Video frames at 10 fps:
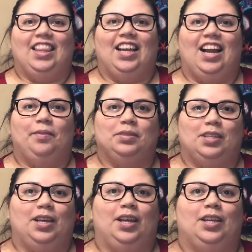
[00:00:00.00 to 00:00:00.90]
the guy
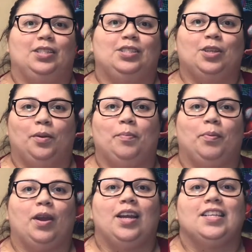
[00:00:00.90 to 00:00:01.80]
was like so
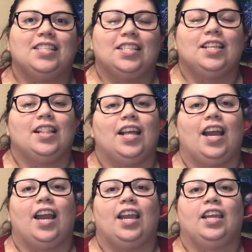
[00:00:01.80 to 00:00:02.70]
impressed
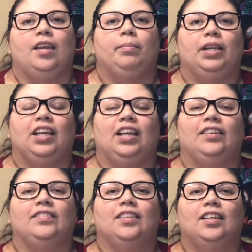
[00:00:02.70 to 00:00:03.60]
that he
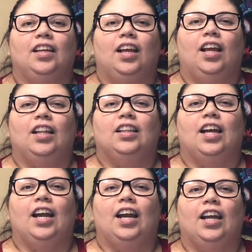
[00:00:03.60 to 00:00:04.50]
believed
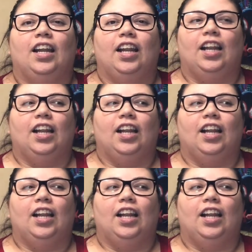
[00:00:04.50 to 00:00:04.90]
that